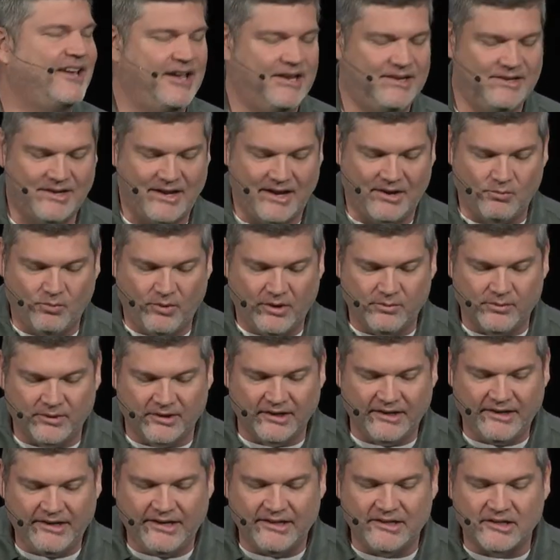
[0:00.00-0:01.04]
and we
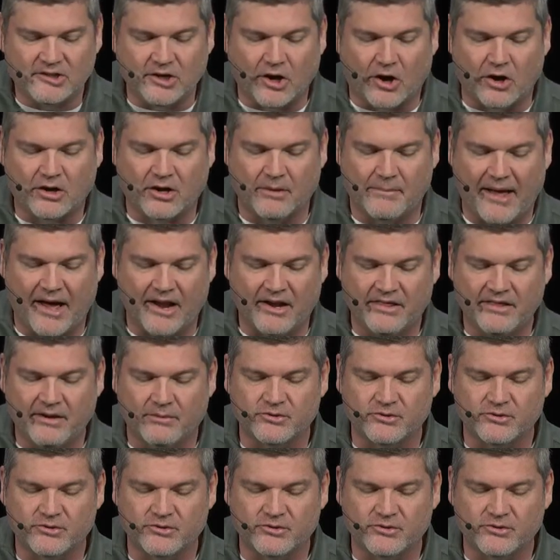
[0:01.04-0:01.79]
really need to talk about it.